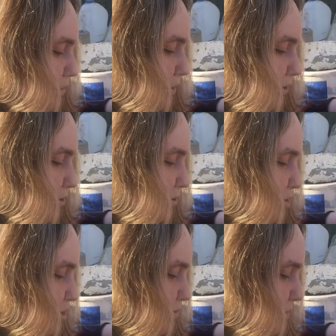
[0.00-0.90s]
but not
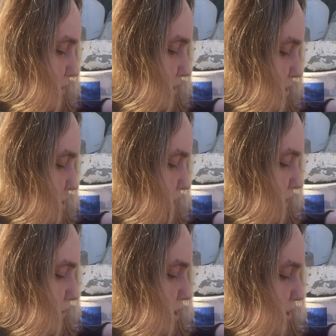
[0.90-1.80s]
too much, and
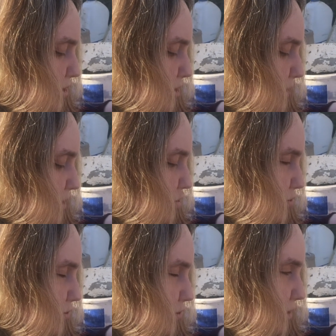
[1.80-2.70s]
I'm just going to make
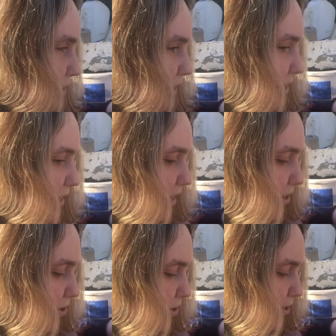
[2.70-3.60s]
sure that they're
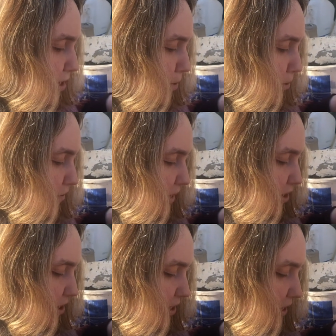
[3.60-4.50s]
not on top of
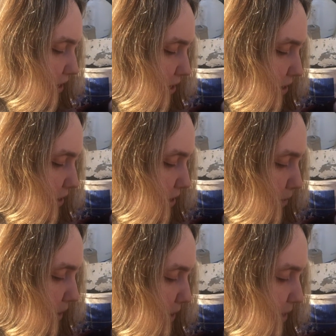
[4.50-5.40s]
each other,
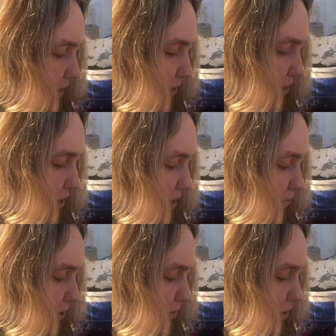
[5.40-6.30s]
because you know they need
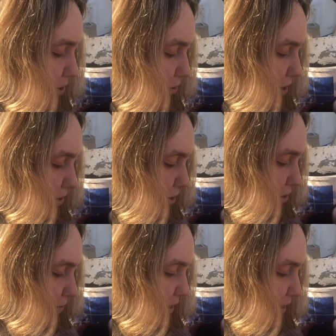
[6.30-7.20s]
room to grow. So
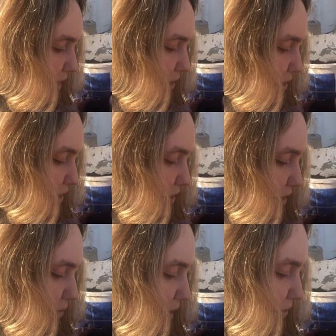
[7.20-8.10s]
obviously
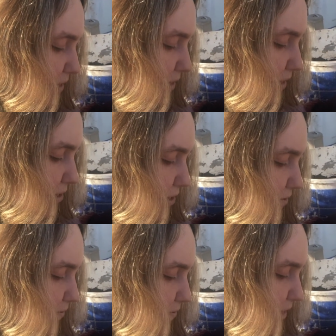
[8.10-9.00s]
I'm having to kind of
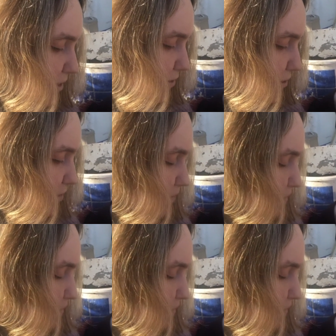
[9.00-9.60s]
feel